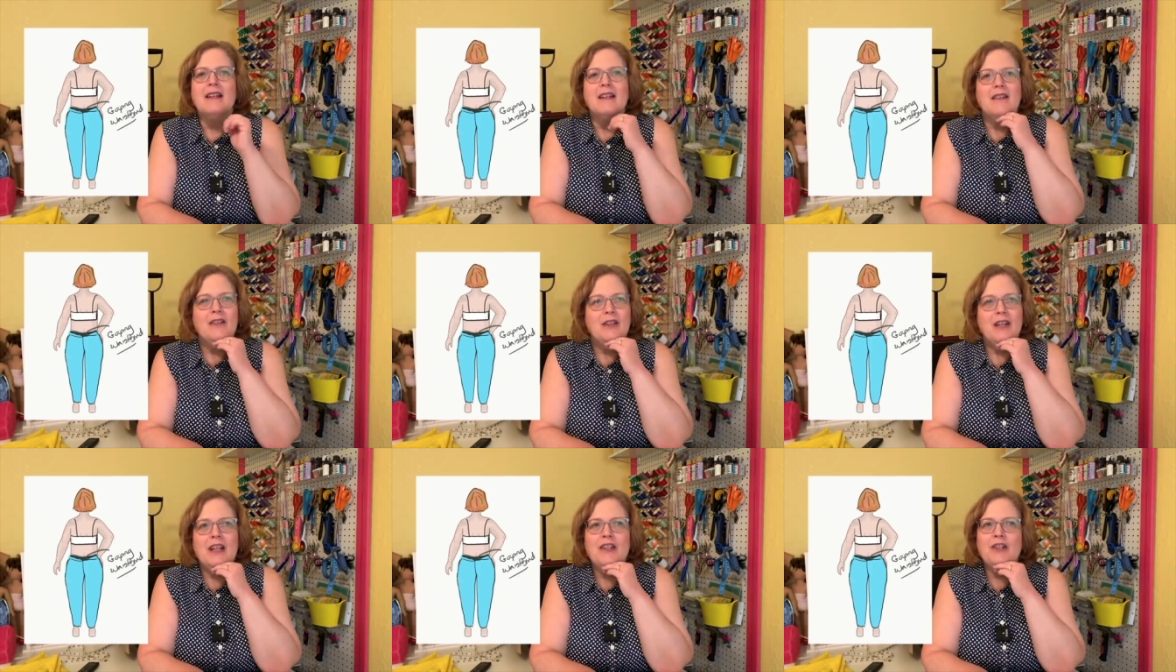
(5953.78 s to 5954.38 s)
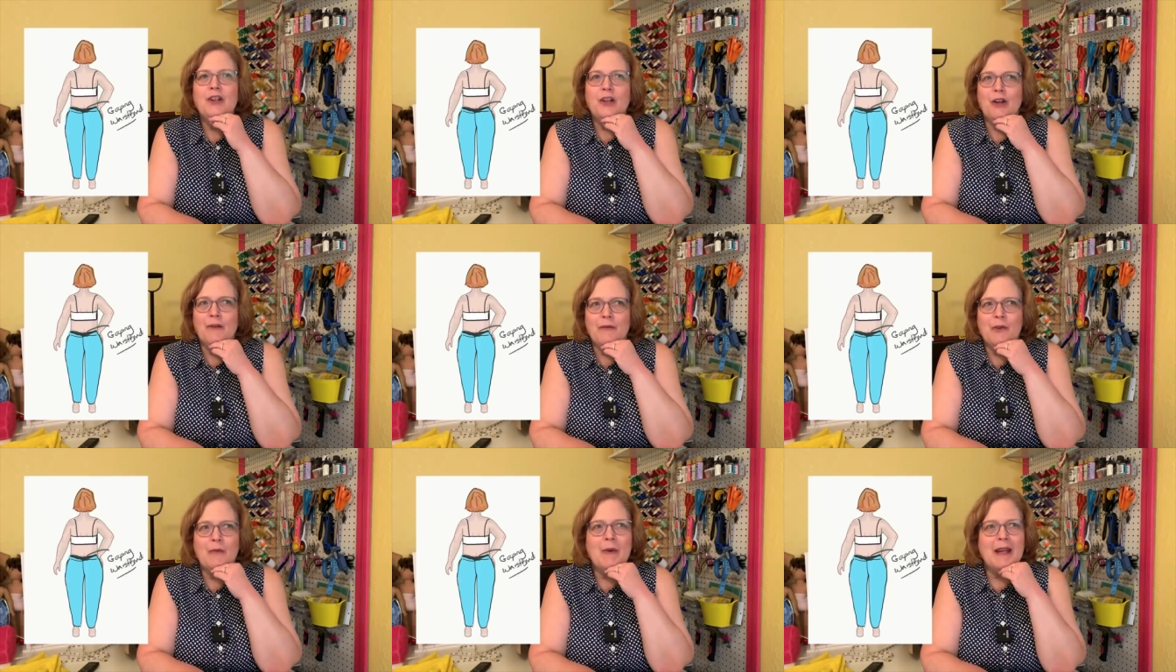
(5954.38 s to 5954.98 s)
You need to
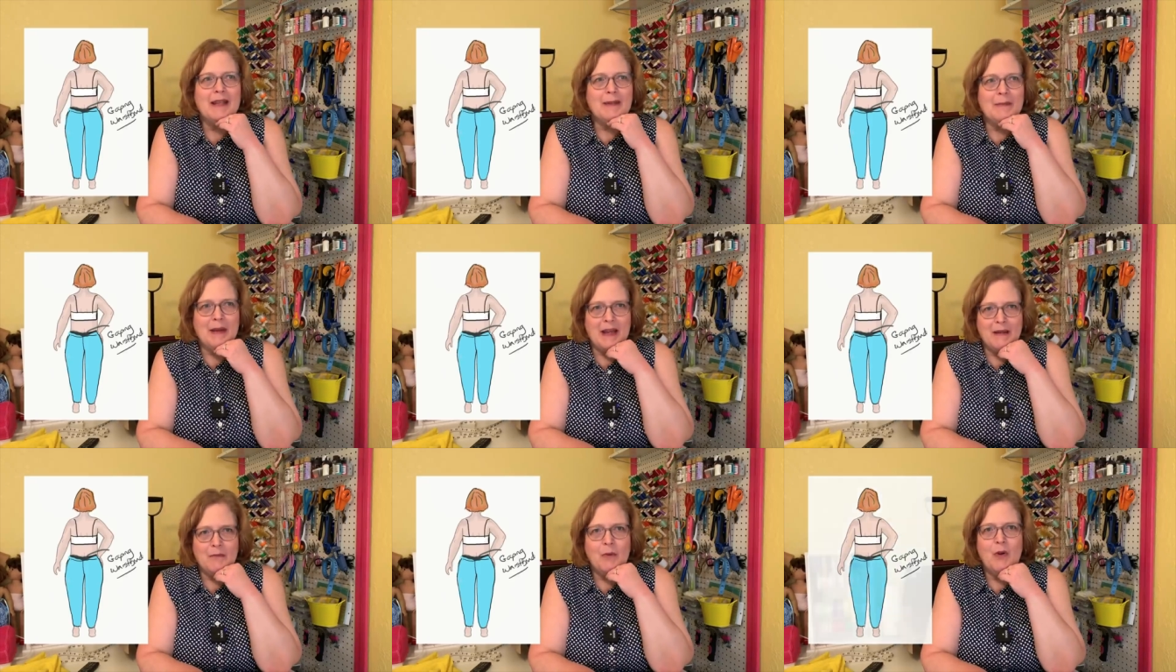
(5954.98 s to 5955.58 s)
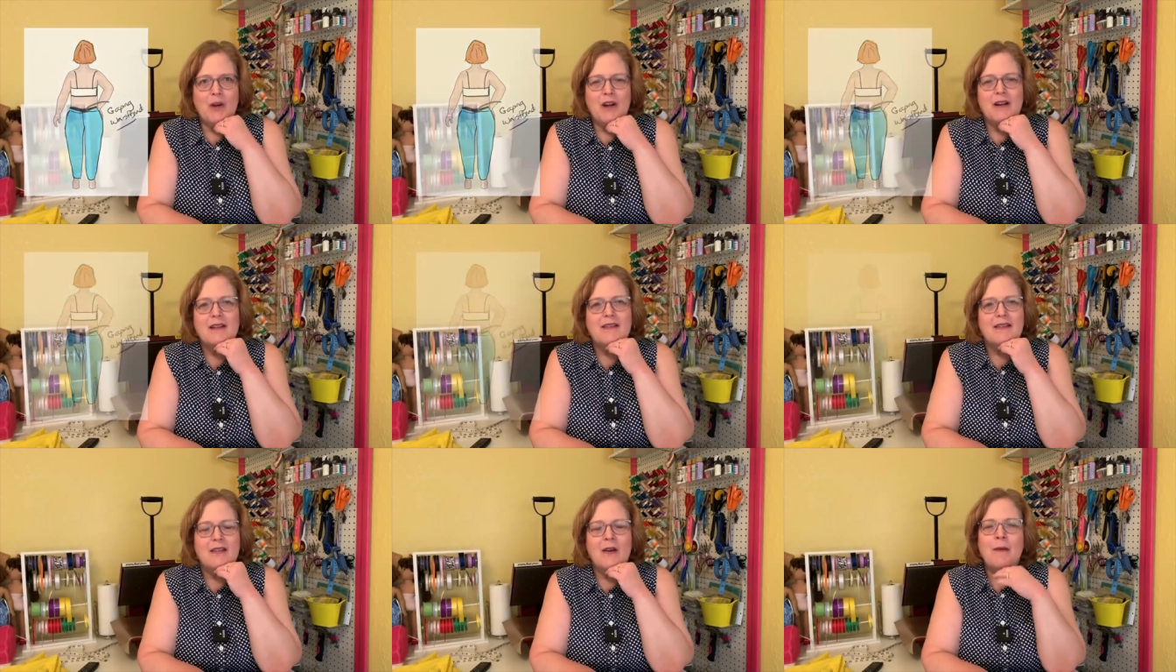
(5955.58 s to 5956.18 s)
curve your waistband more.
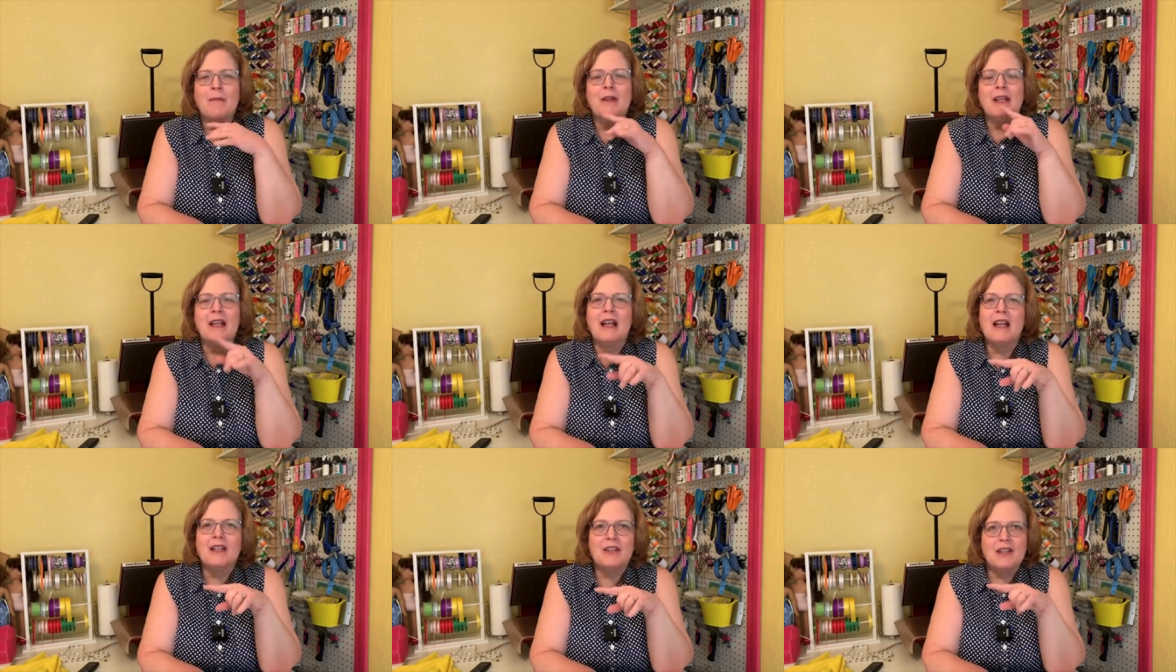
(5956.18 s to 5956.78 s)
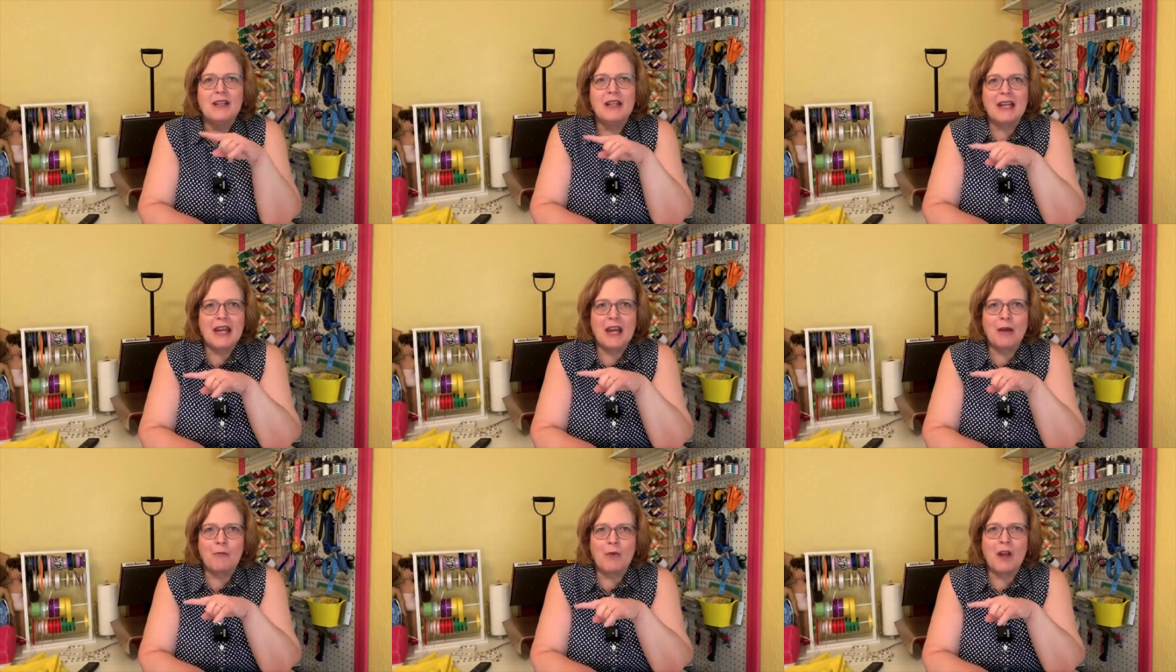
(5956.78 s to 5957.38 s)
So I'm going to cut to the
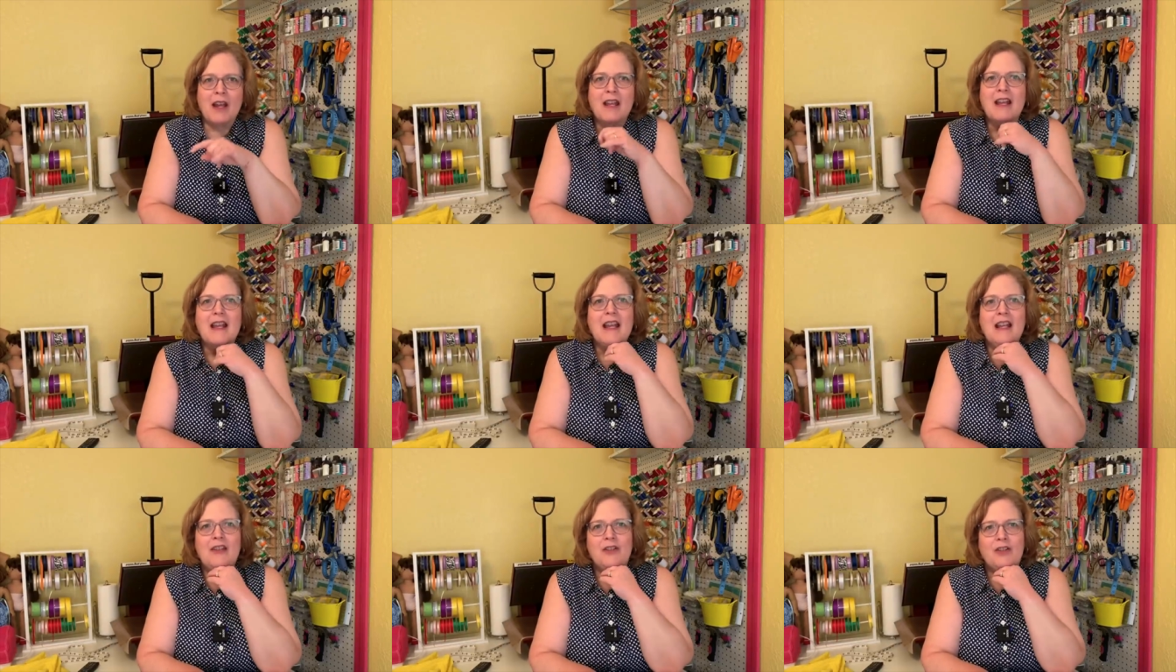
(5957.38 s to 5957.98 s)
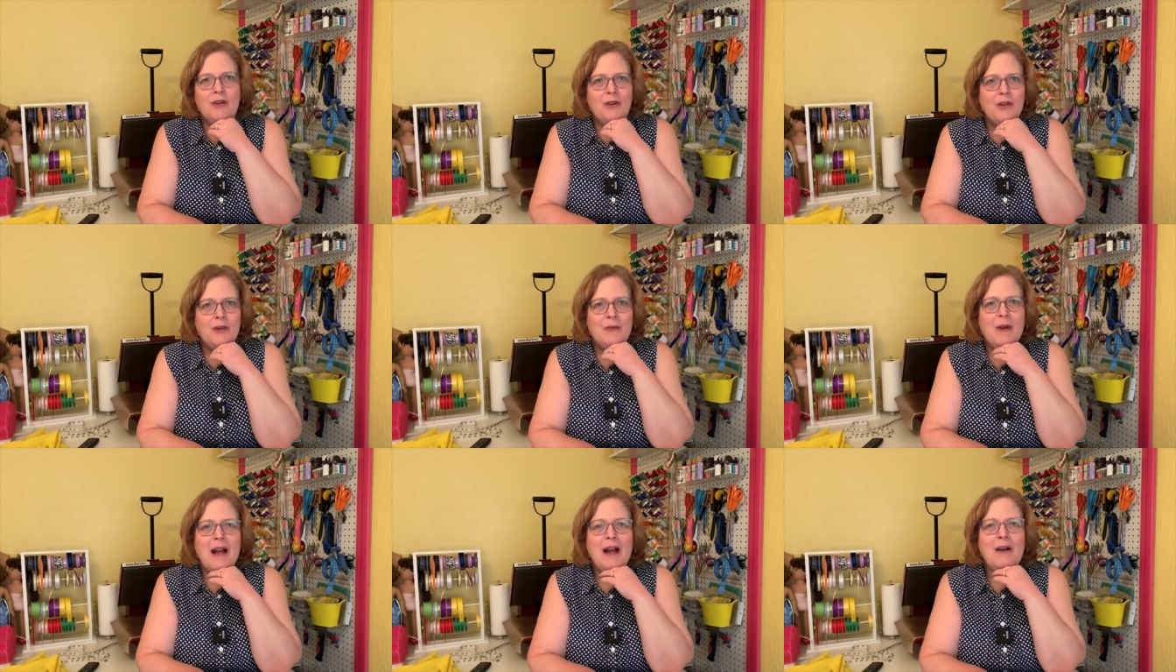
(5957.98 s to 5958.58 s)
camera and show
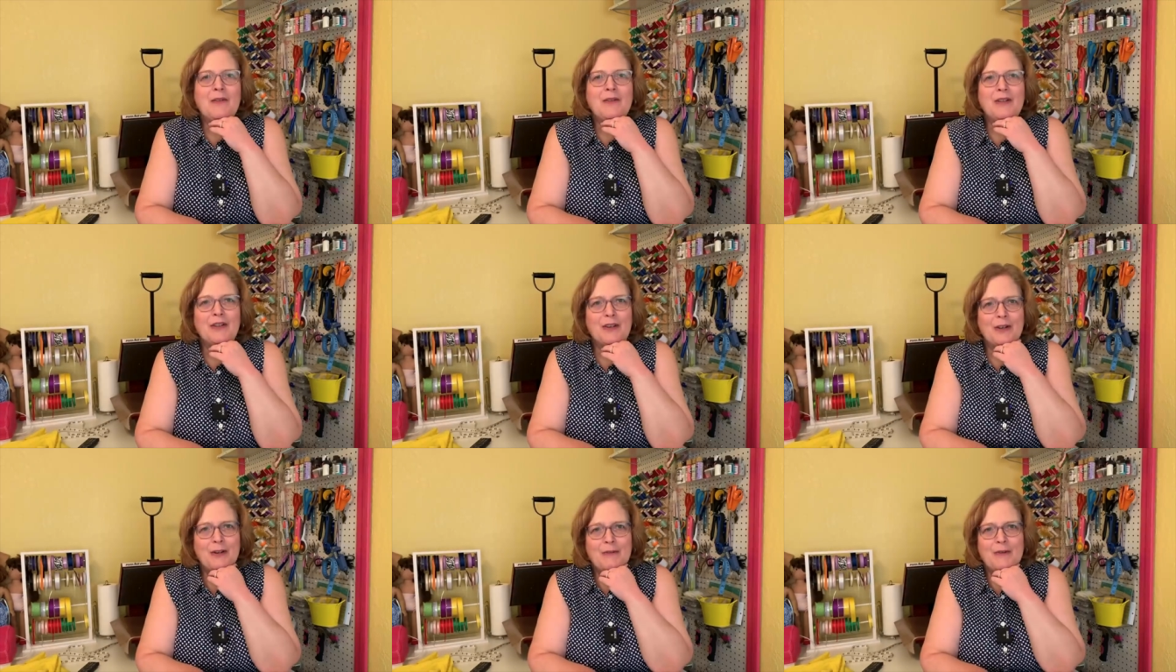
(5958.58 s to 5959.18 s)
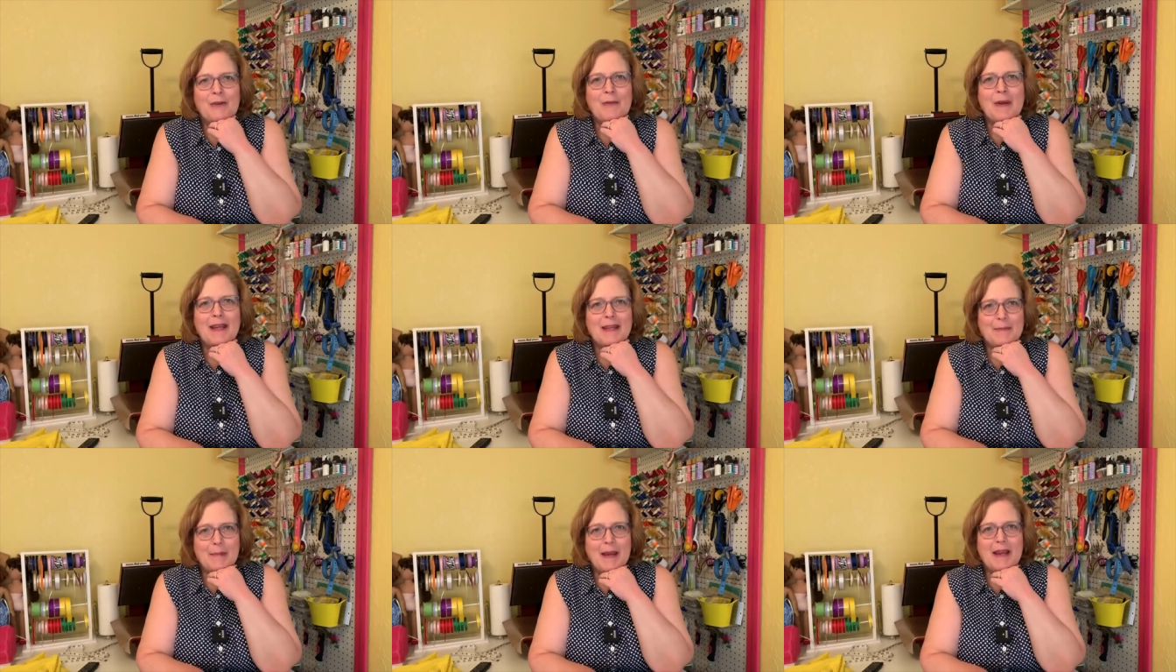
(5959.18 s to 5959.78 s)
you how to curve your
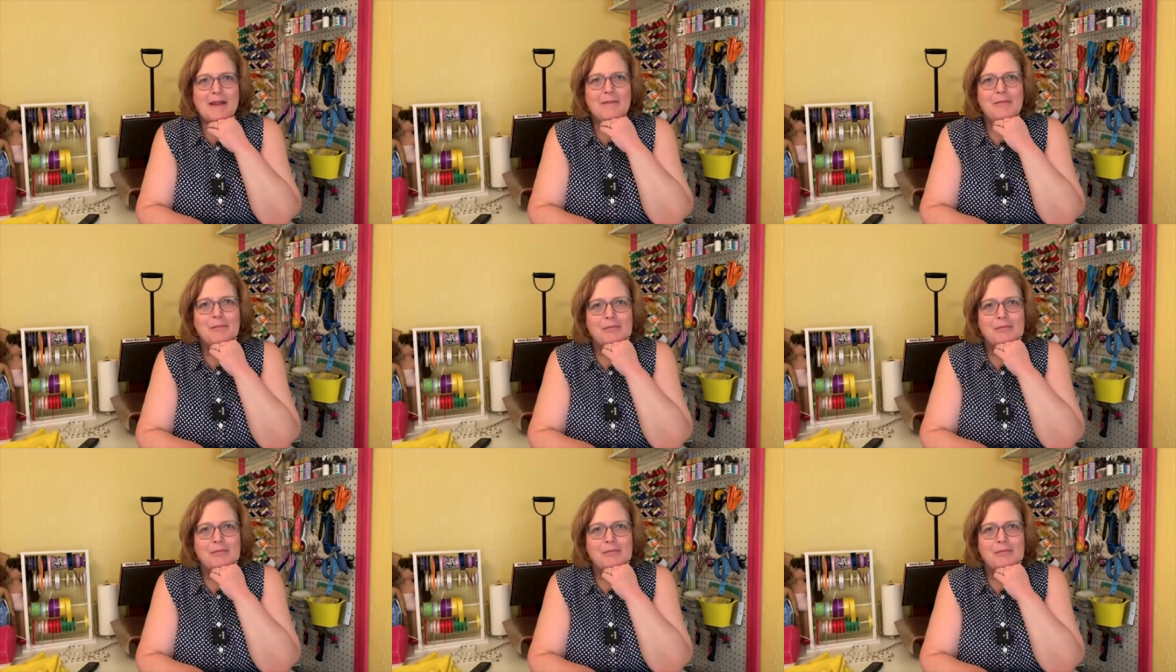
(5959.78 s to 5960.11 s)
waistband.